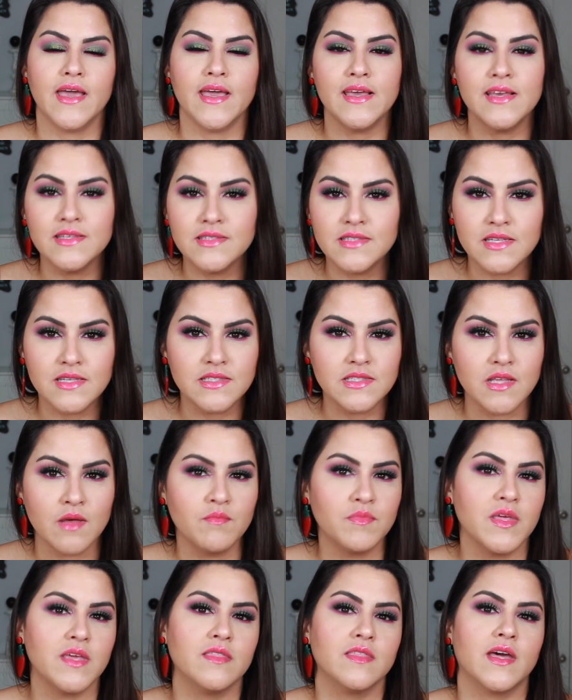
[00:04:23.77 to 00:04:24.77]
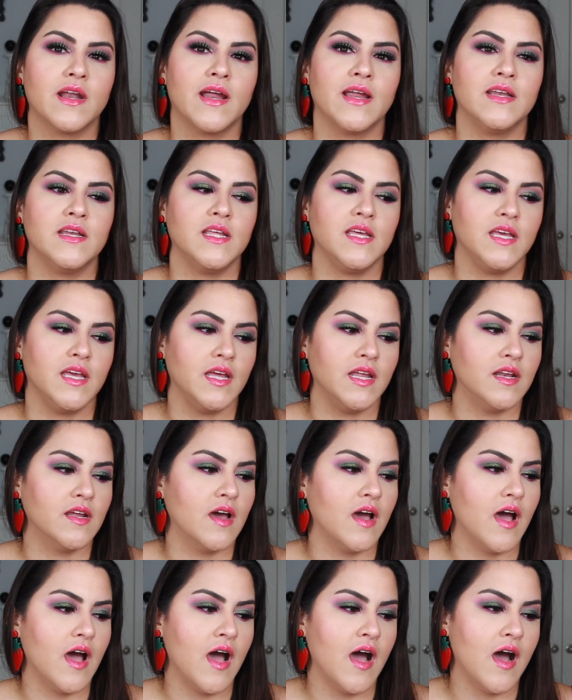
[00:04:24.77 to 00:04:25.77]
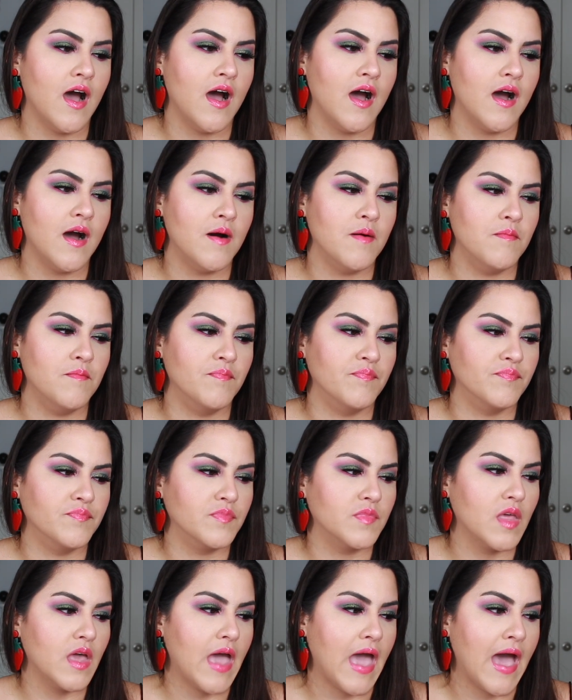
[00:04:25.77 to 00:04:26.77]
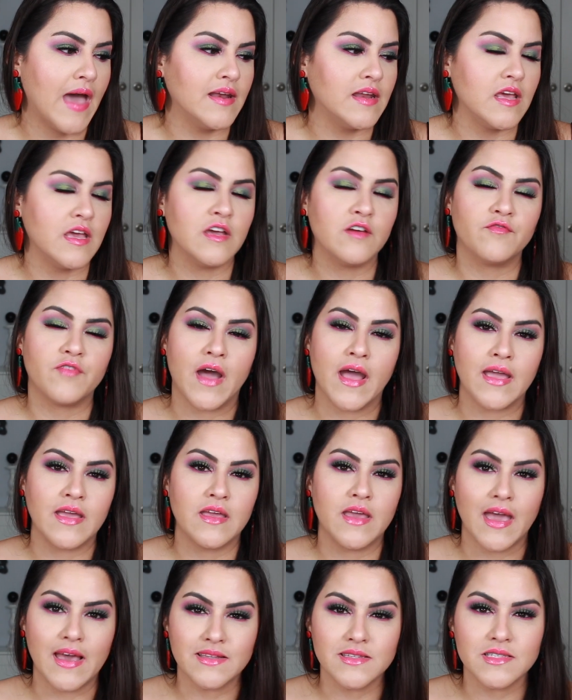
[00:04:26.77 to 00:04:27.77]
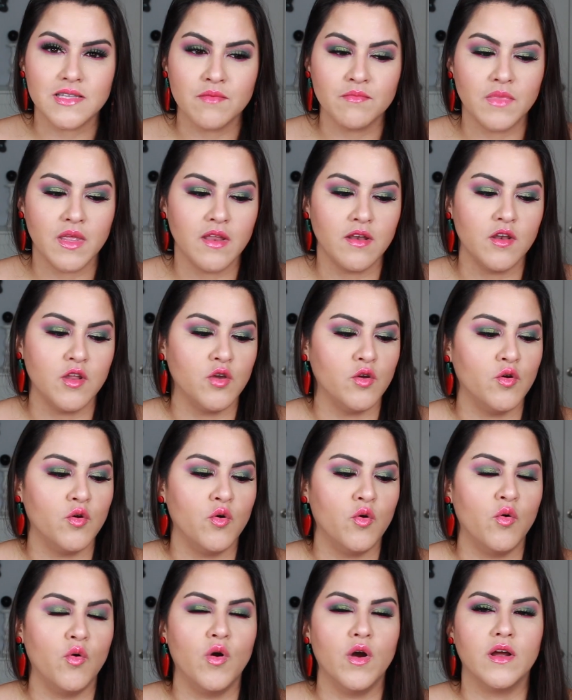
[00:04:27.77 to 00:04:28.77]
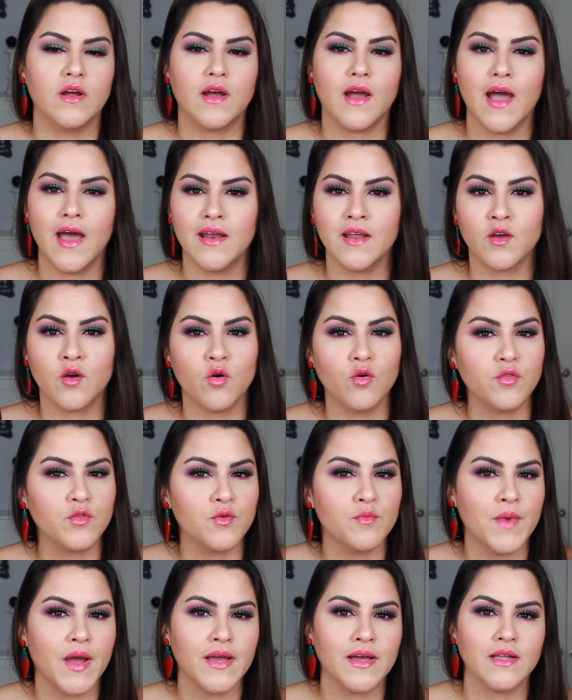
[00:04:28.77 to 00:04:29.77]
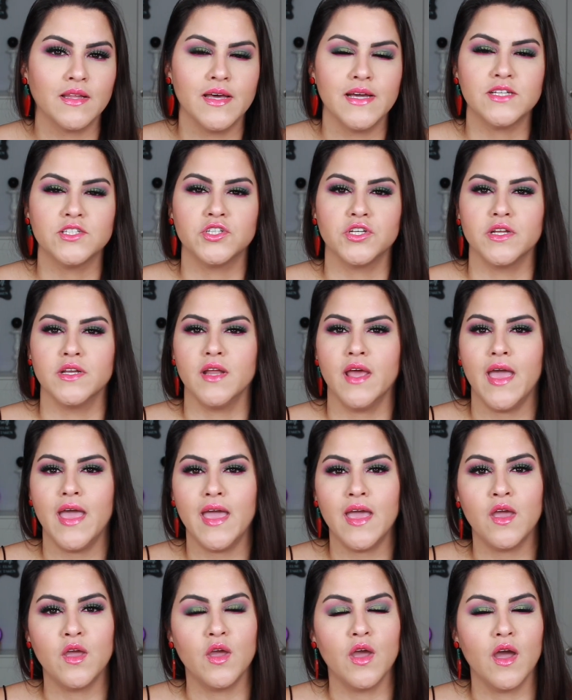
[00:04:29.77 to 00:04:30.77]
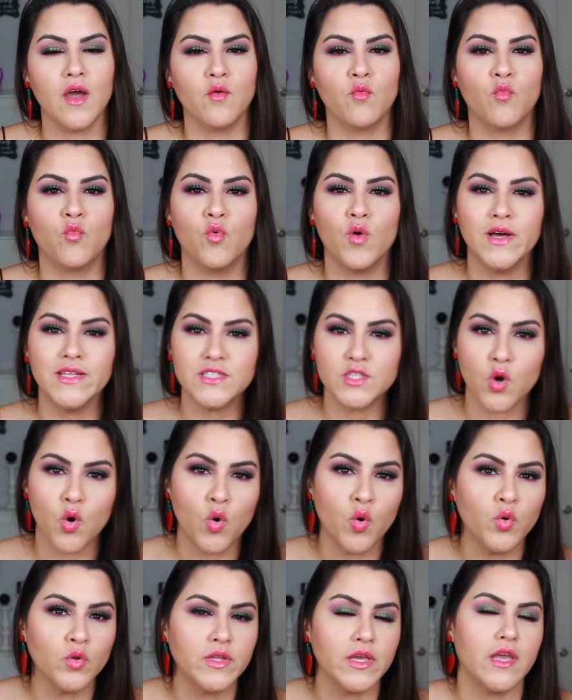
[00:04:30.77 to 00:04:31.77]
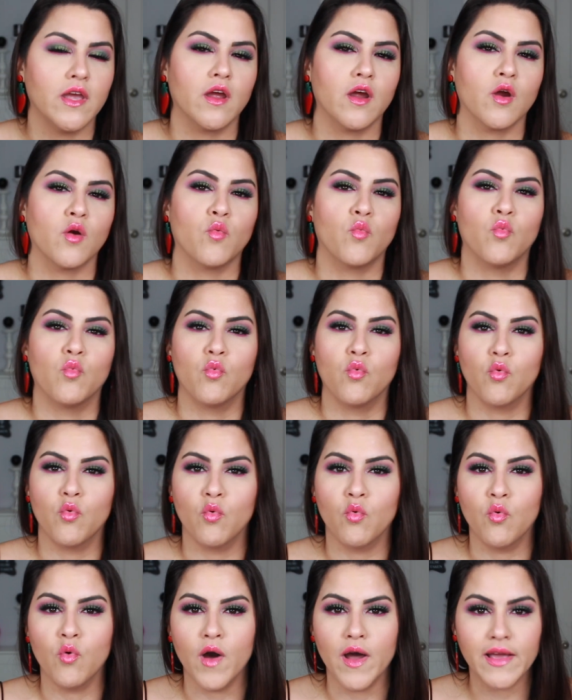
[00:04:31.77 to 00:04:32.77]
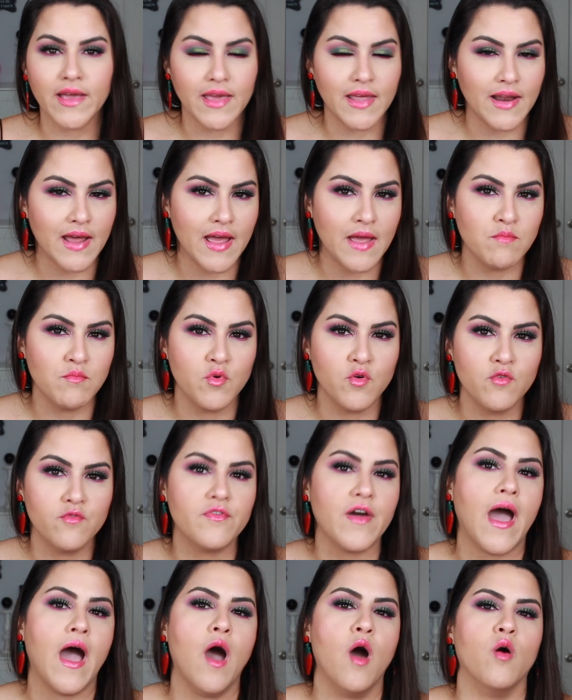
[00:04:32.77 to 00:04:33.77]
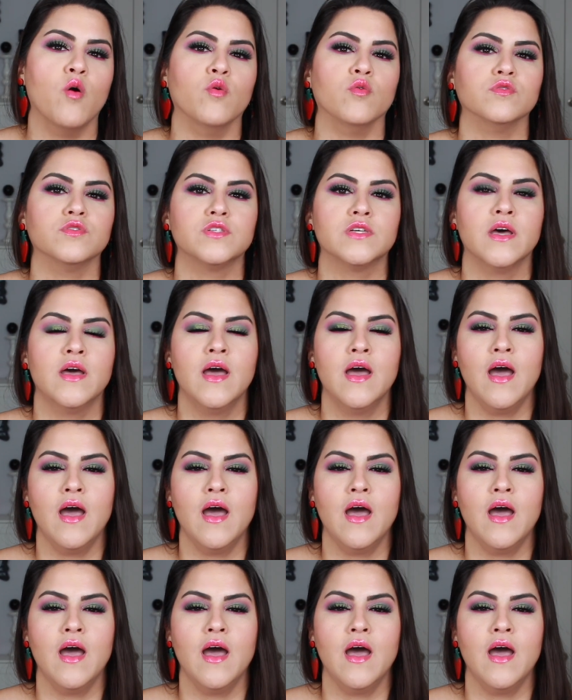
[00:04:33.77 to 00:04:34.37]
Is this something that I need? And if I get something new, kind of go through my collection. Hey, what's old here? What can I move out?